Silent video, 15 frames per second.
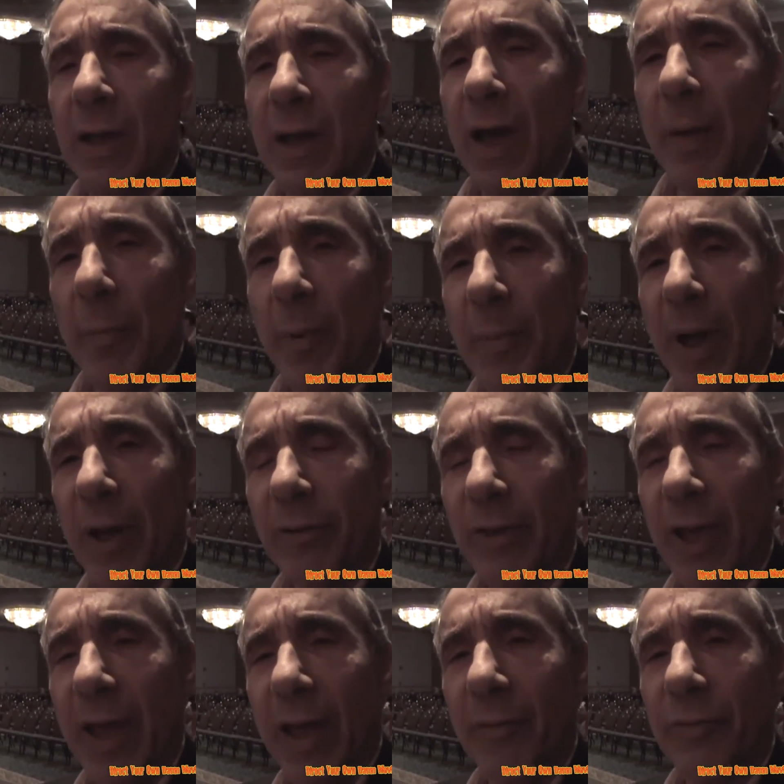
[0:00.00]
I'm about
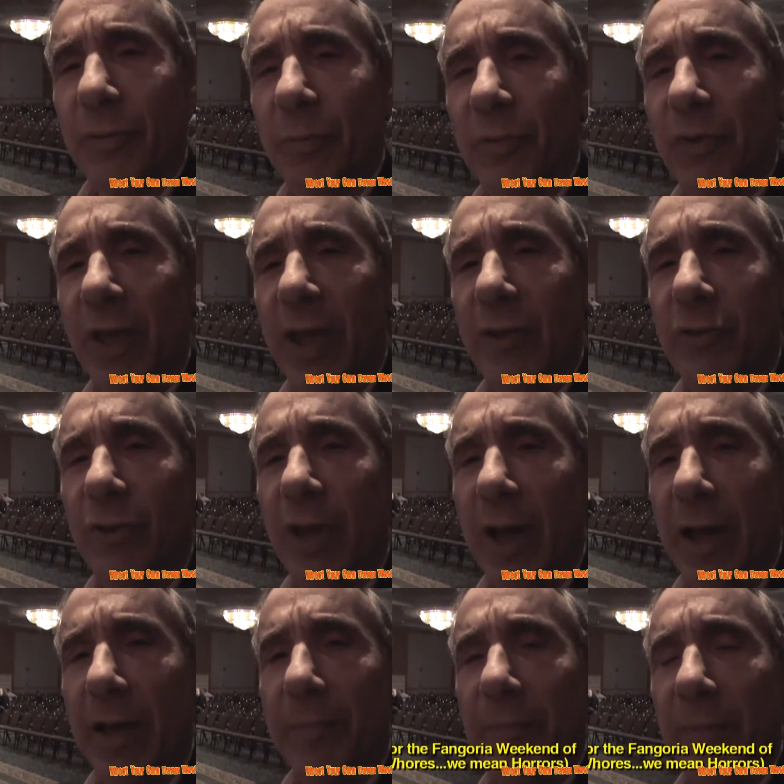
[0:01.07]
to have some stage
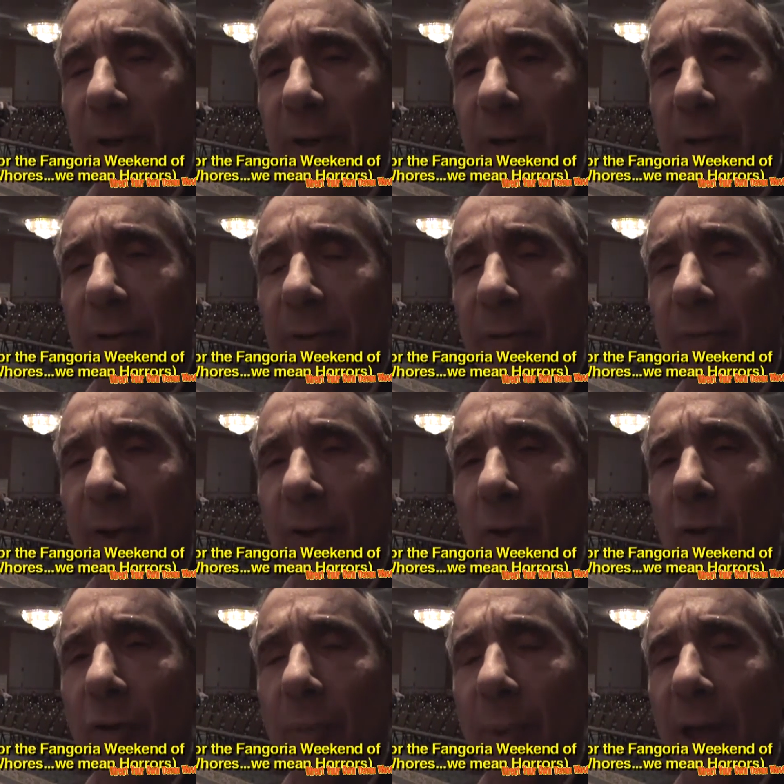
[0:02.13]
time. Uh,
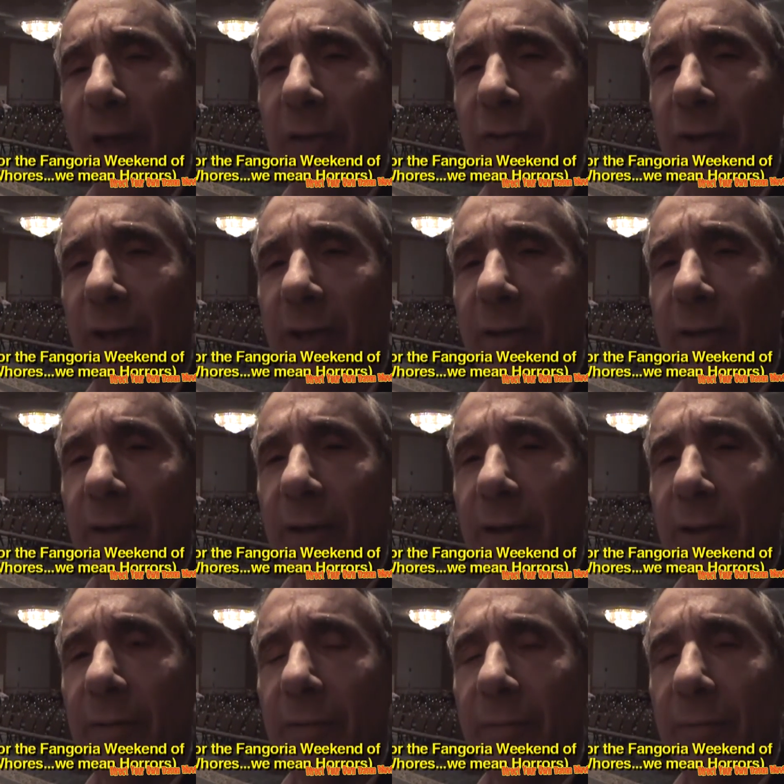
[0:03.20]
Fangoria Magazine
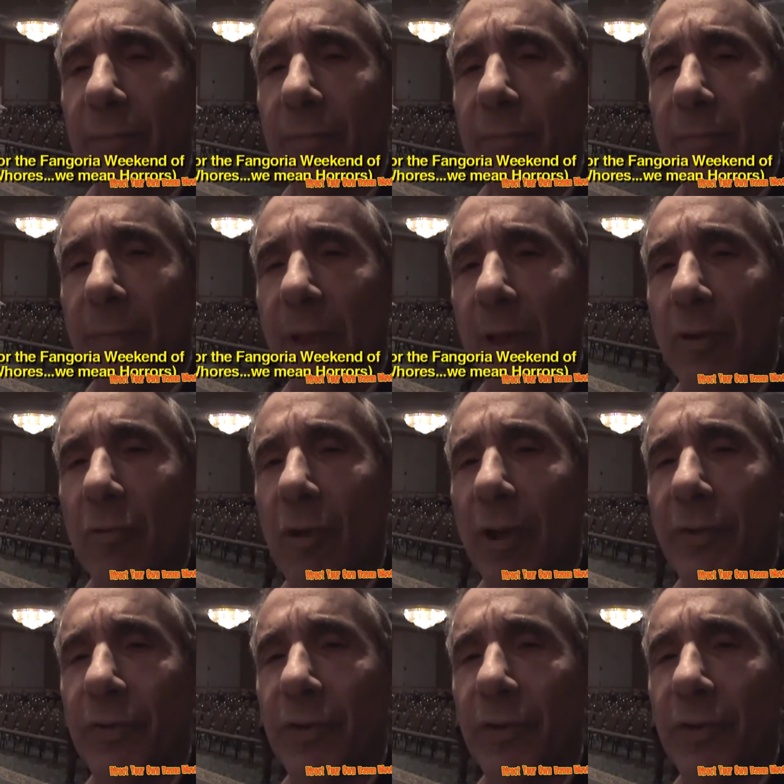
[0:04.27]
uh, runs